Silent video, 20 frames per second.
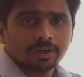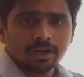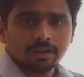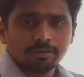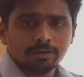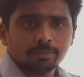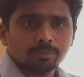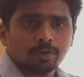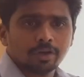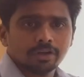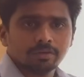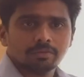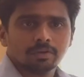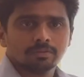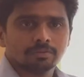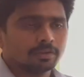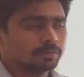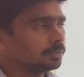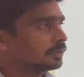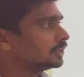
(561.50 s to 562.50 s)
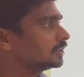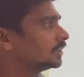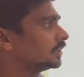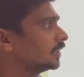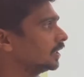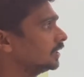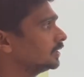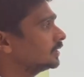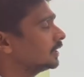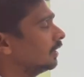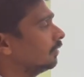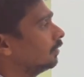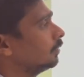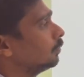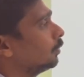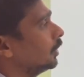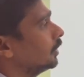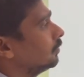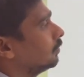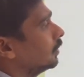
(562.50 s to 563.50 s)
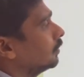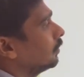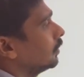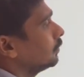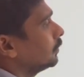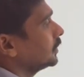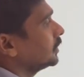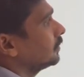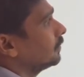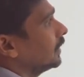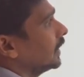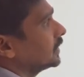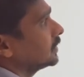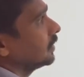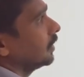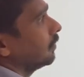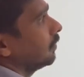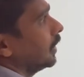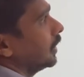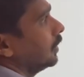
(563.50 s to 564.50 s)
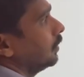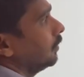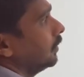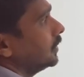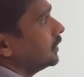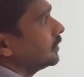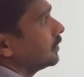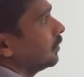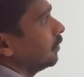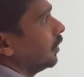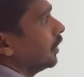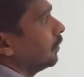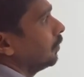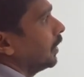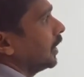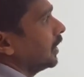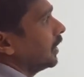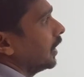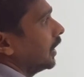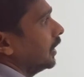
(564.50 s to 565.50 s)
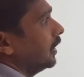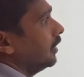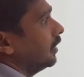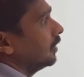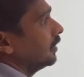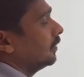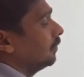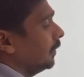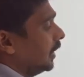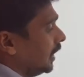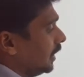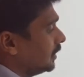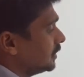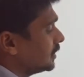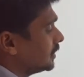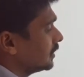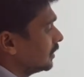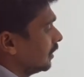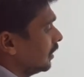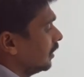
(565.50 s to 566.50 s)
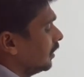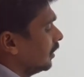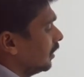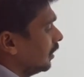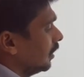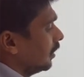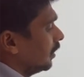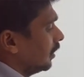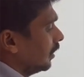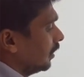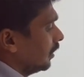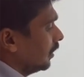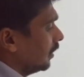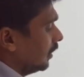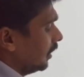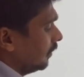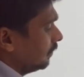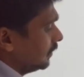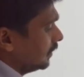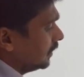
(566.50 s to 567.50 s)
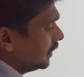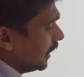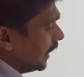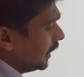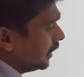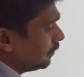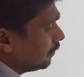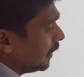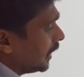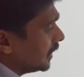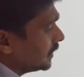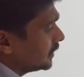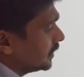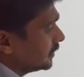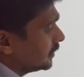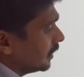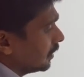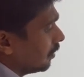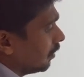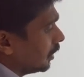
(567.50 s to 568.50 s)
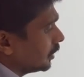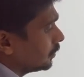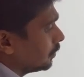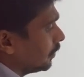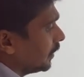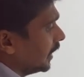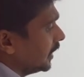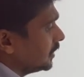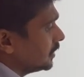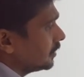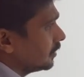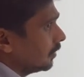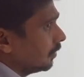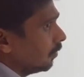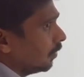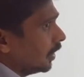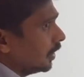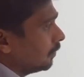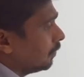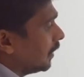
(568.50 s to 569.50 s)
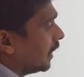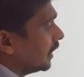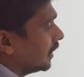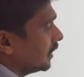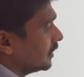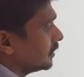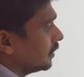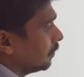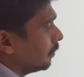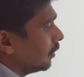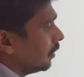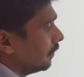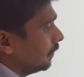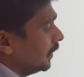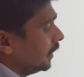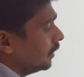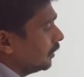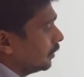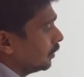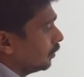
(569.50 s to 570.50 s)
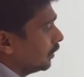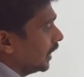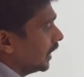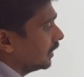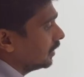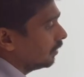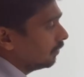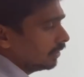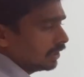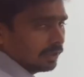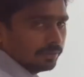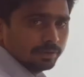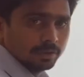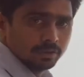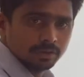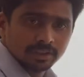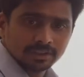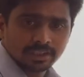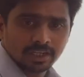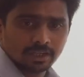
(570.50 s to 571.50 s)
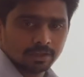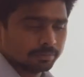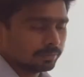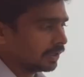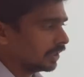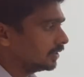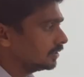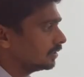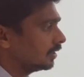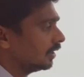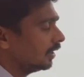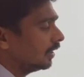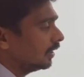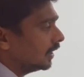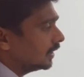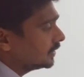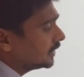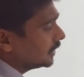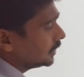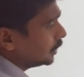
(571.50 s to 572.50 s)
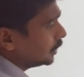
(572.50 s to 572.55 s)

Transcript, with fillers: for 11.11 percentage. 11.11 percent fractional value is 1 by 9. Means if 9 parts is the cost price, 1 part is the profit, together will give you the selling price. Let's